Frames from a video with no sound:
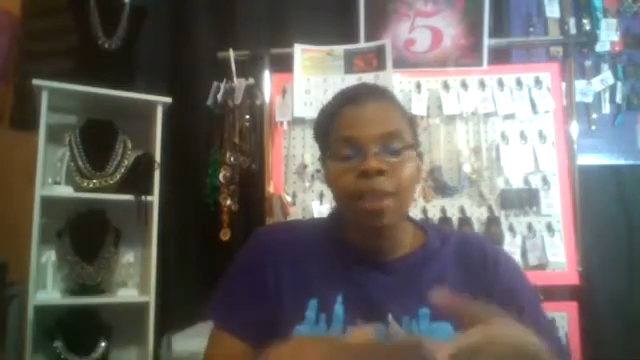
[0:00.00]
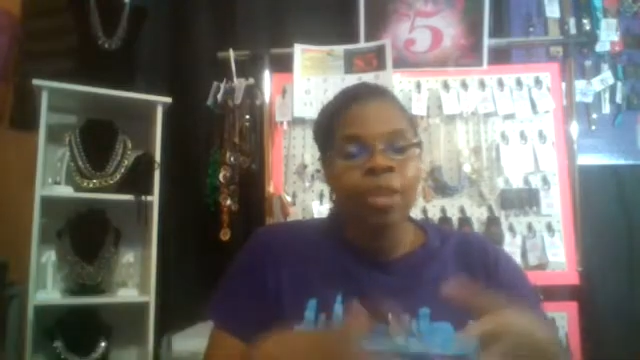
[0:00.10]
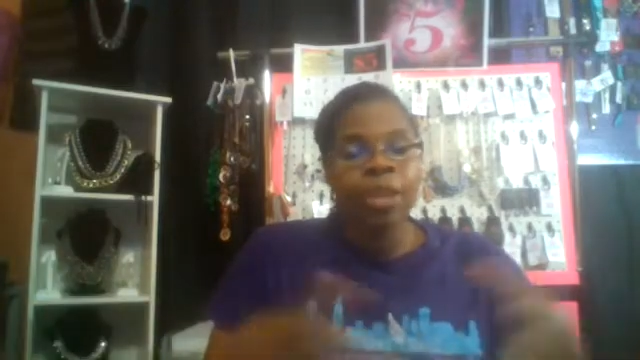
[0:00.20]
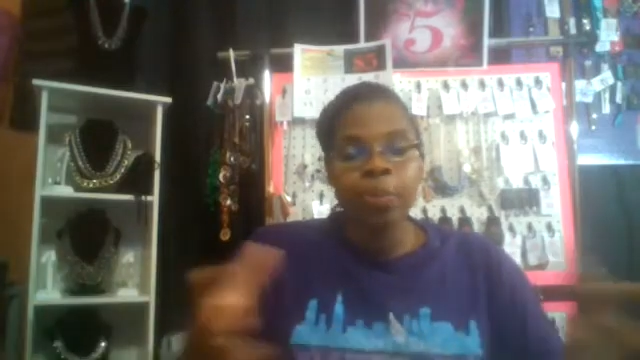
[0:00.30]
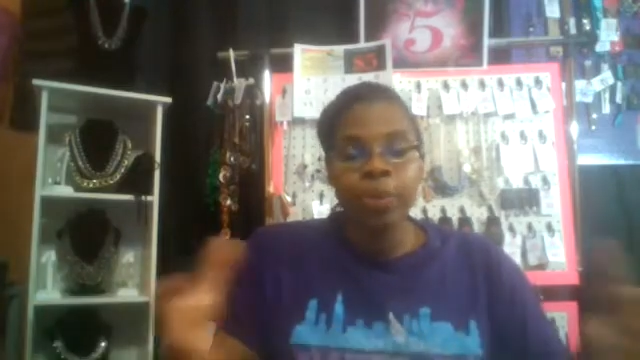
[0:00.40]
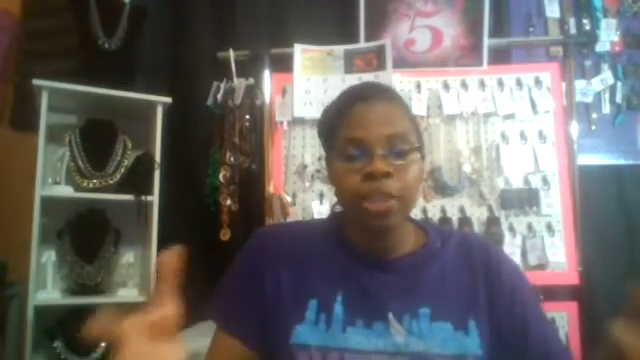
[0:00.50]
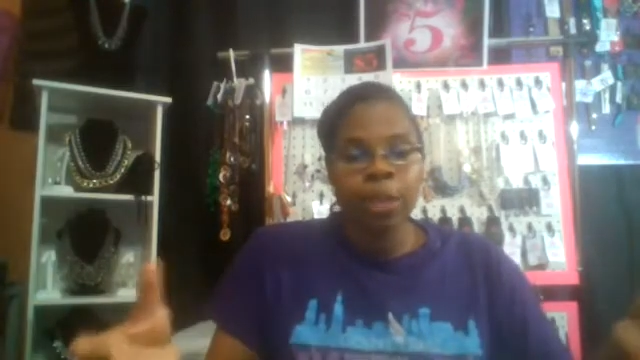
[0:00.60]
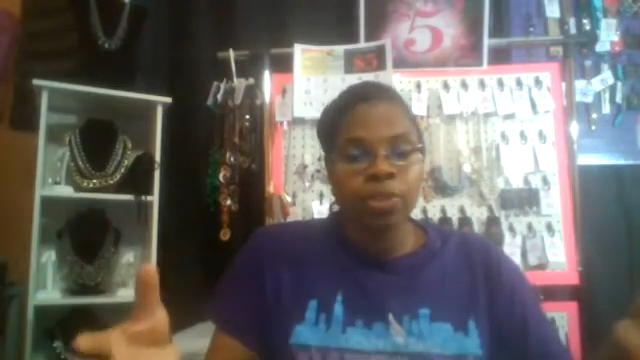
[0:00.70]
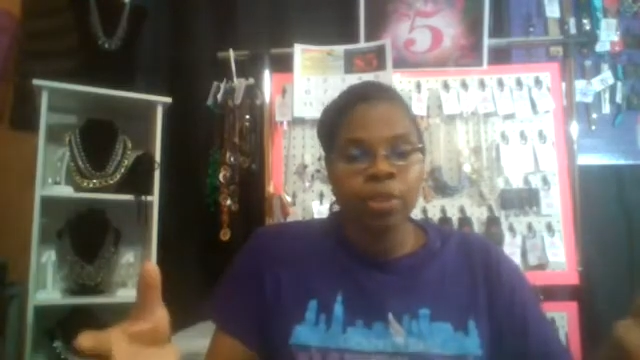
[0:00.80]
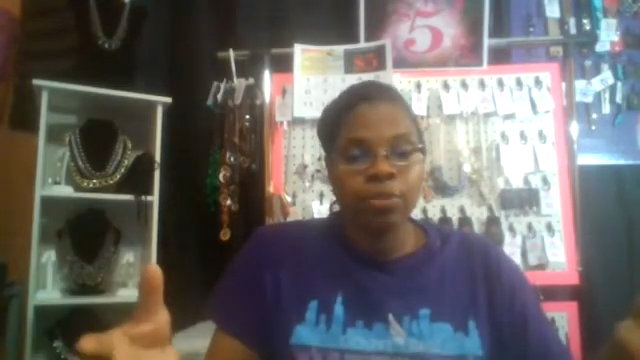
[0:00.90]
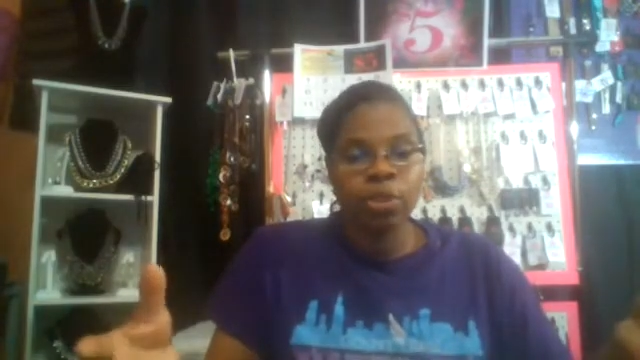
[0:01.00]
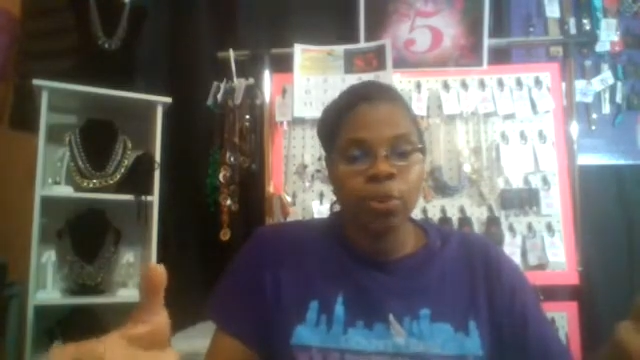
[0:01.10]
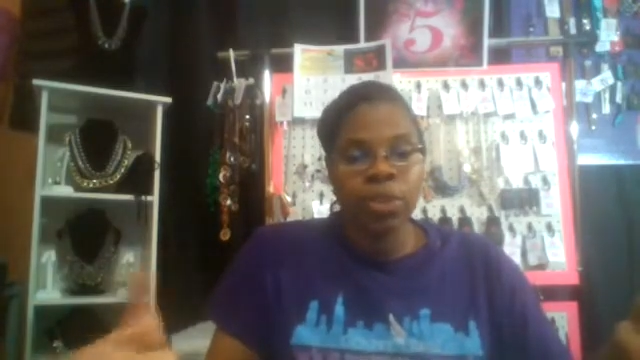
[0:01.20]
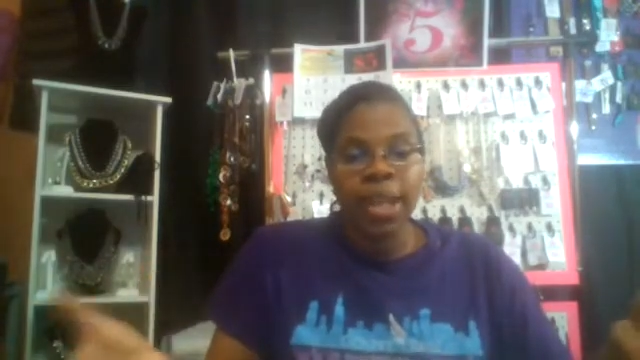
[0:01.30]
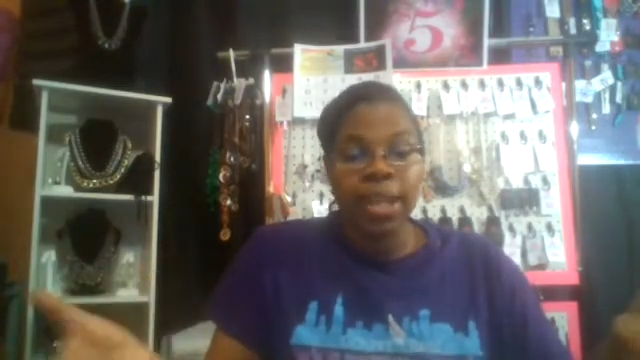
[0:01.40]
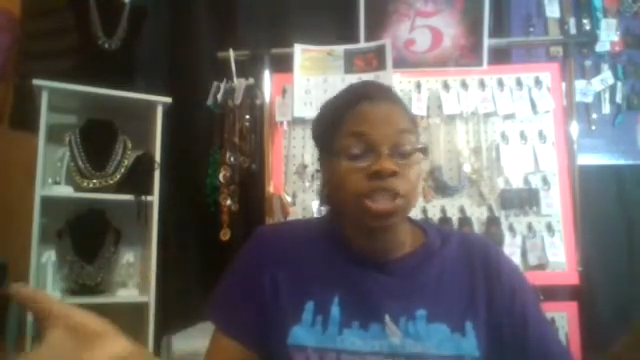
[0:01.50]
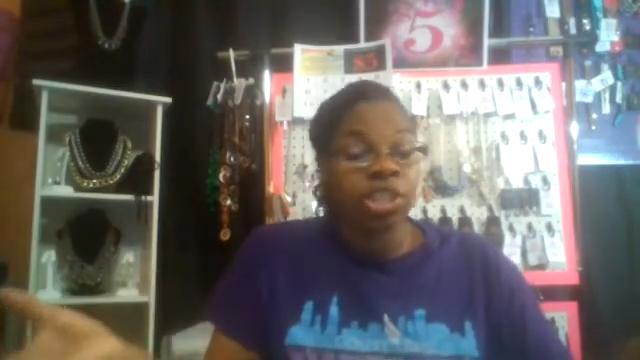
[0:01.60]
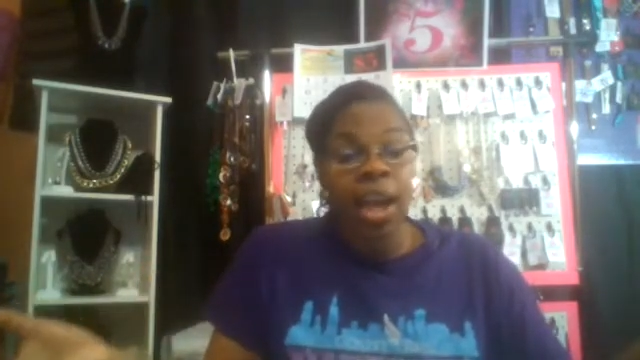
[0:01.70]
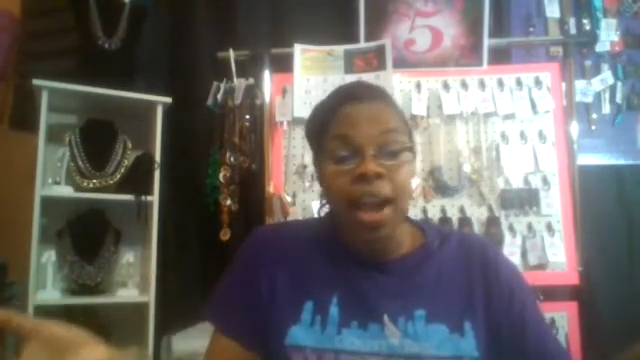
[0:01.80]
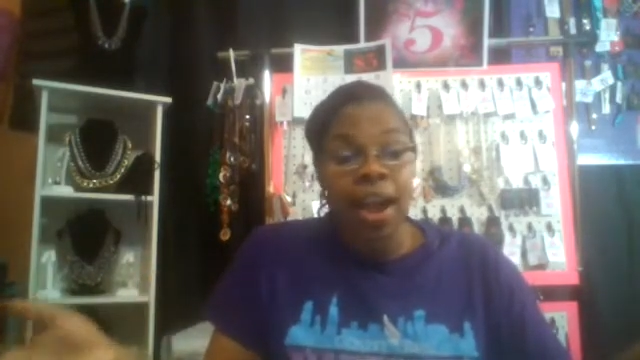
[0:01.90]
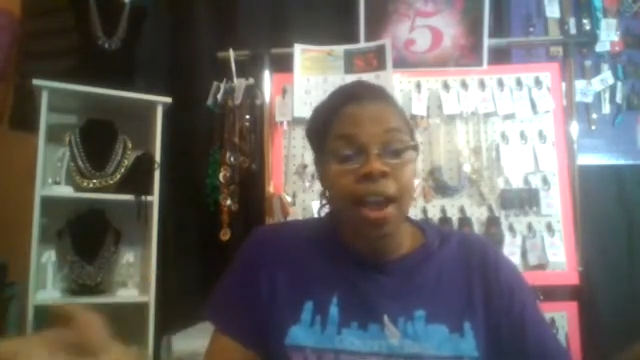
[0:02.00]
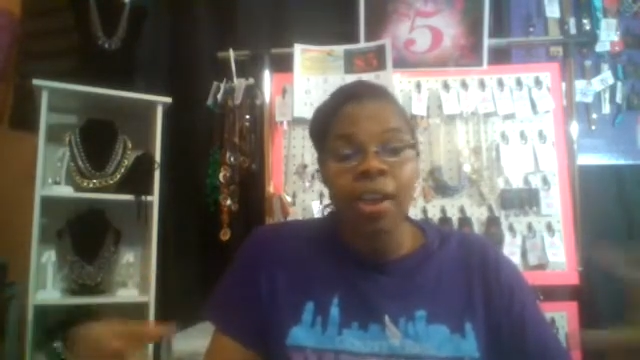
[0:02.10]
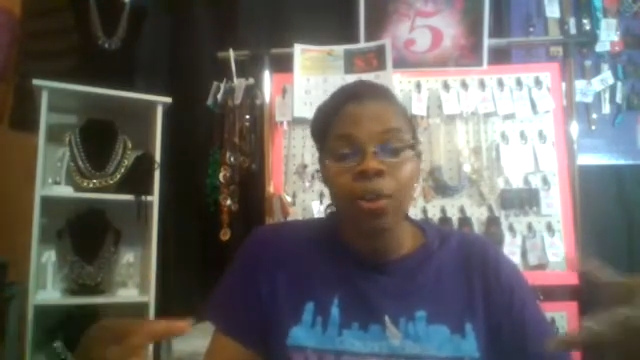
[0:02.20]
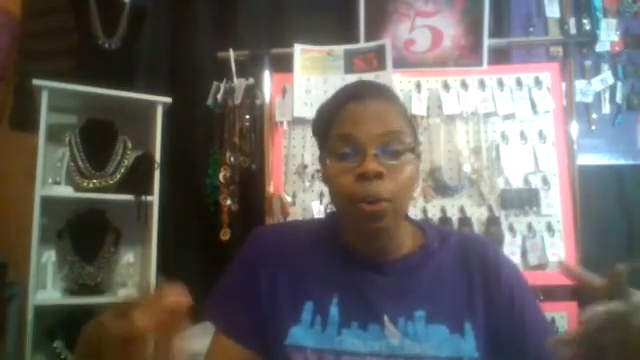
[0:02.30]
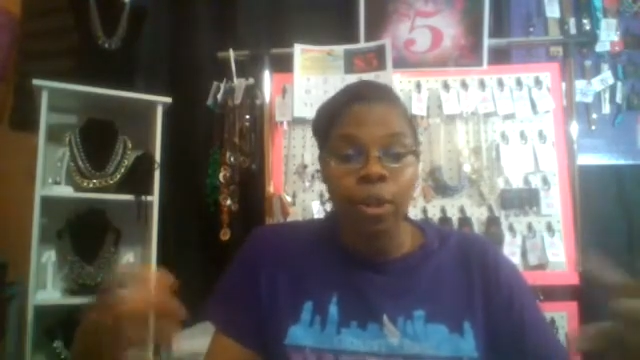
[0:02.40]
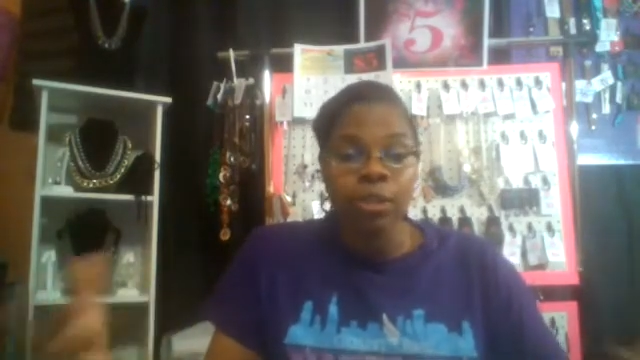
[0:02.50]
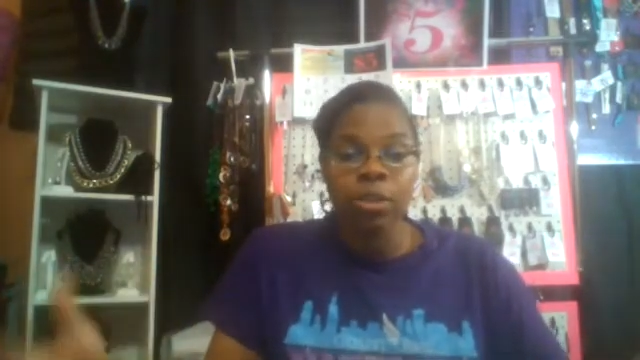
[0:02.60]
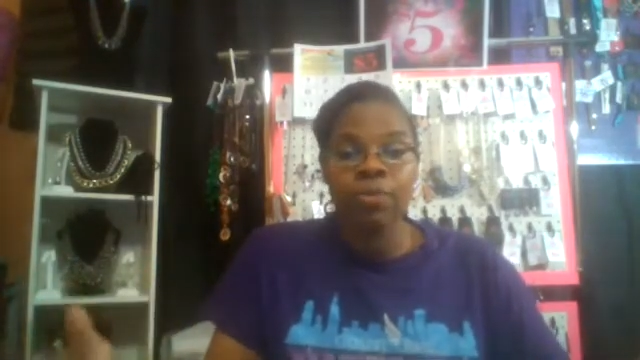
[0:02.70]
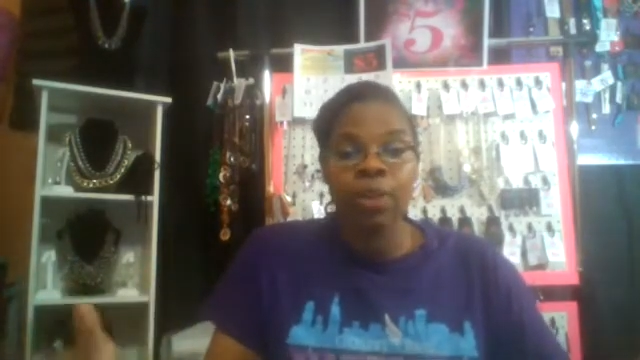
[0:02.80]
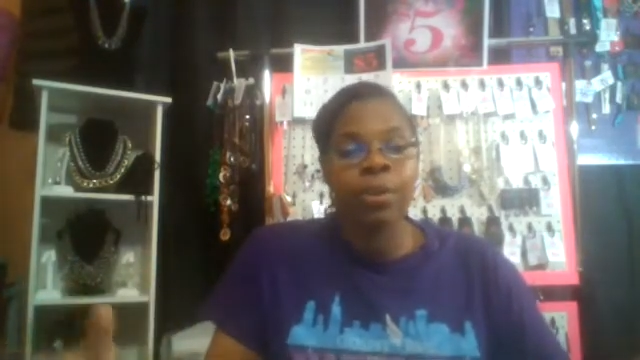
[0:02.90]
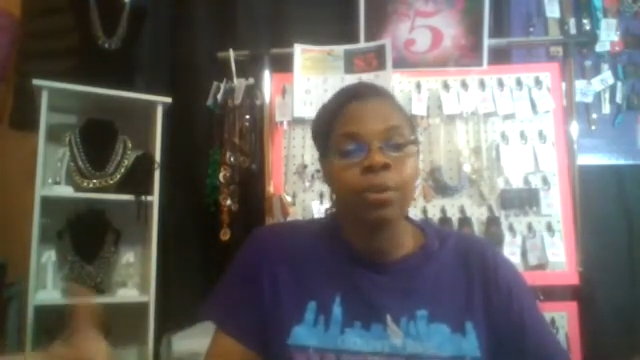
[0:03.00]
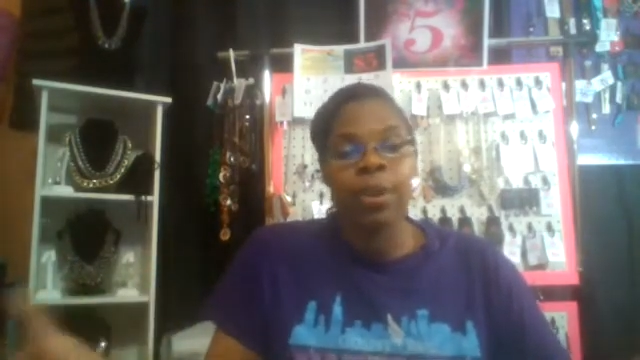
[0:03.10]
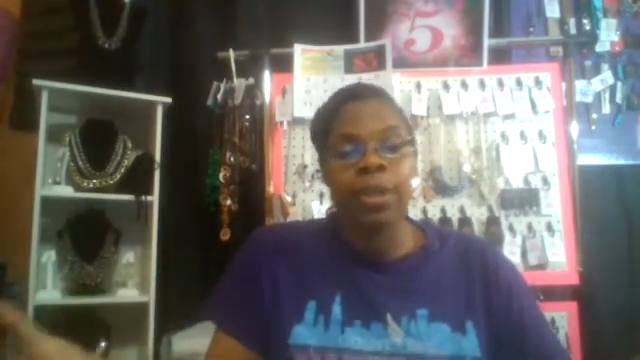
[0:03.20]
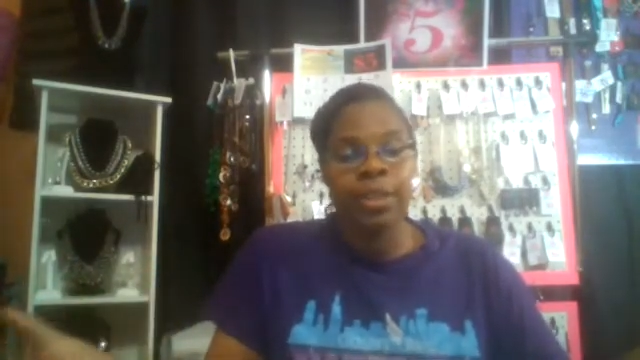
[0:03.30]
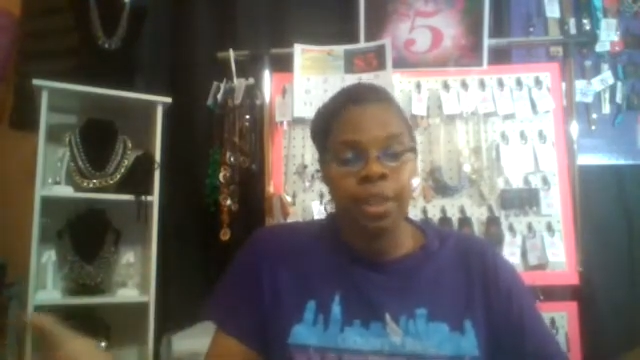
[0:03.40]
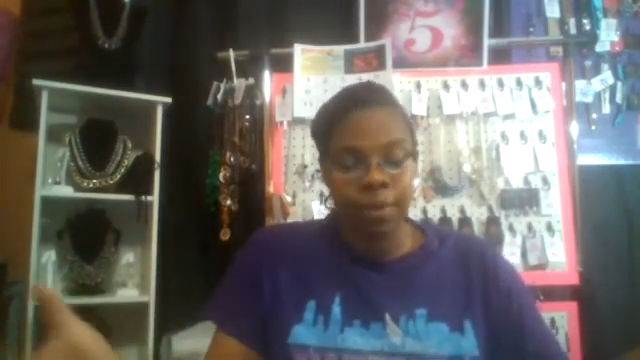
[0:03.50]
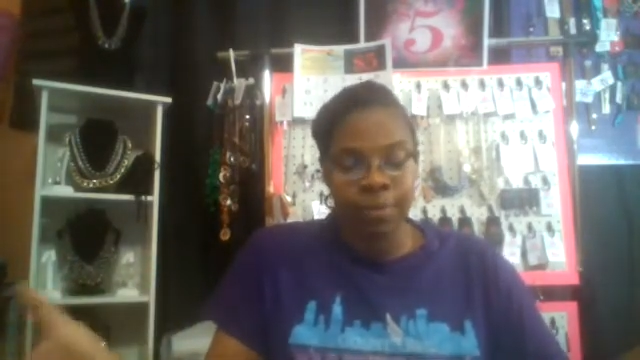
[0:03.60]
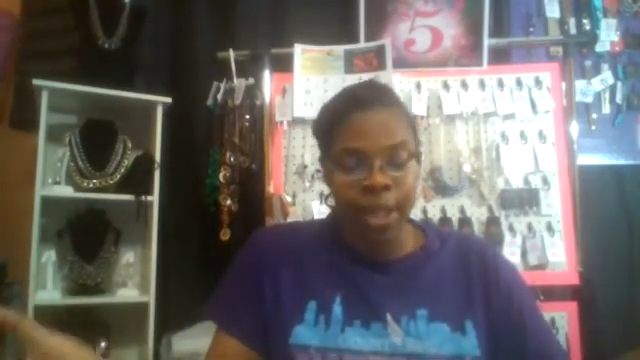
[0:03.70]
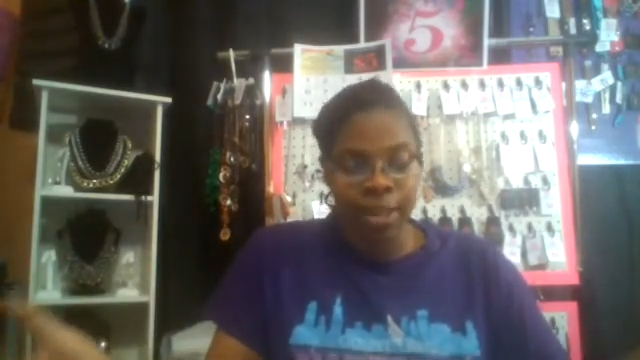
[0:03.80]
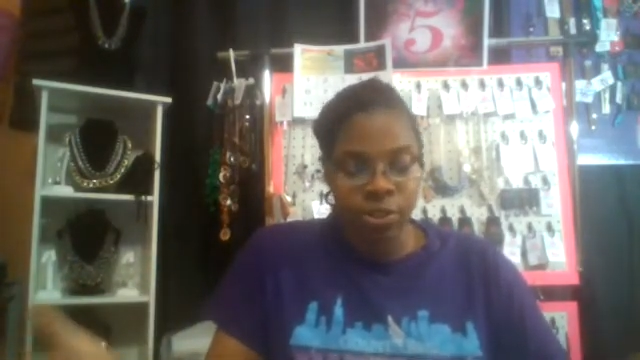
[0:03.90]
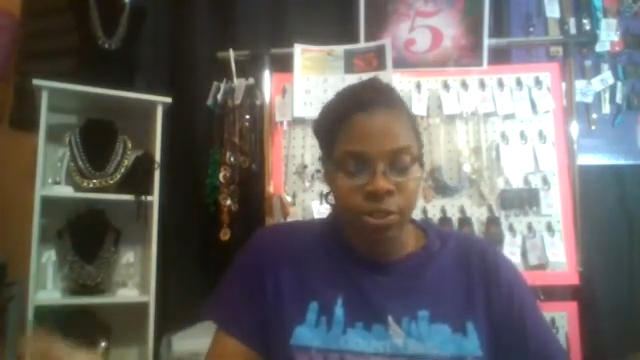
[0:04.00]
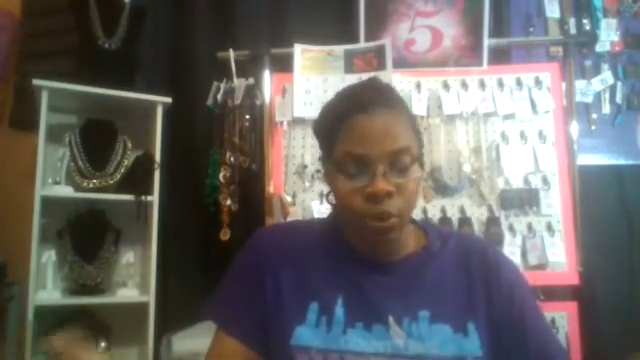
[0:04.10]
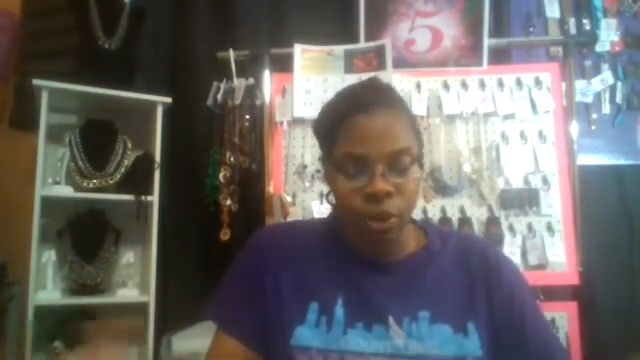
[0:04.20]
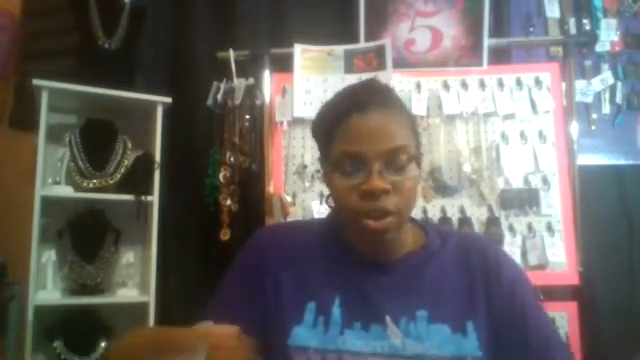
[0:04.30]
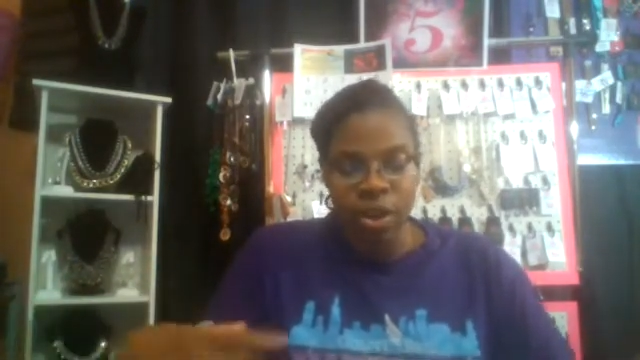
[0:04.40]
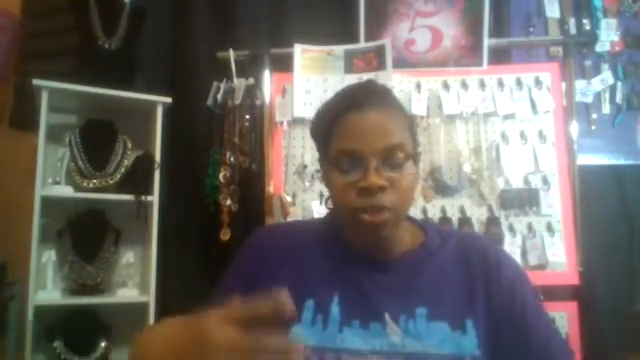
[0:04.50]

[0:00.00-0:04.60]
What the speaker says: that the perception of you is not shy or introverted or anything of that sort.